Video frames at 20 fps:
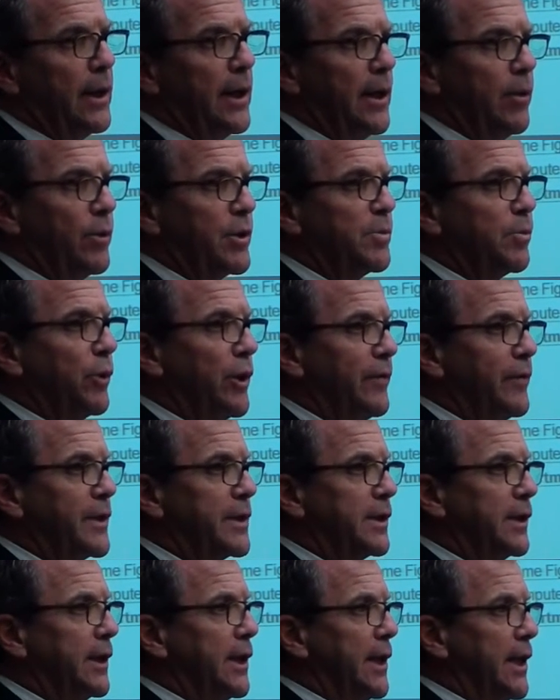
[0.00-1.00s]
It was
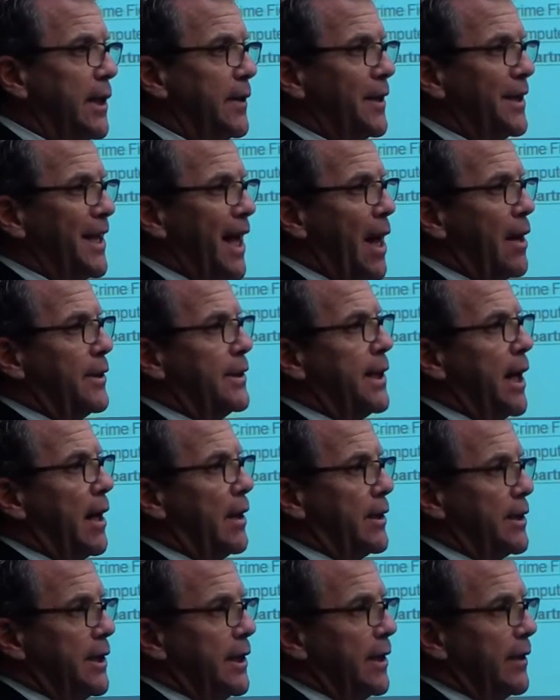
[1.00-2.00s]
previously in the
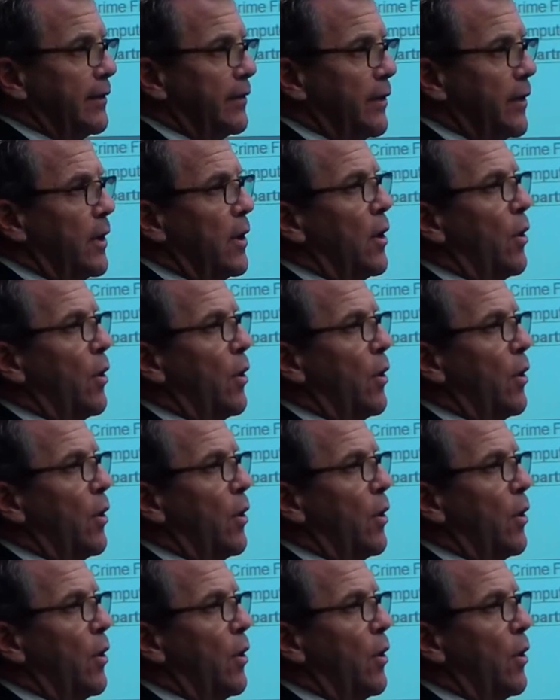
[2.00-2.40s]
downtown TIF.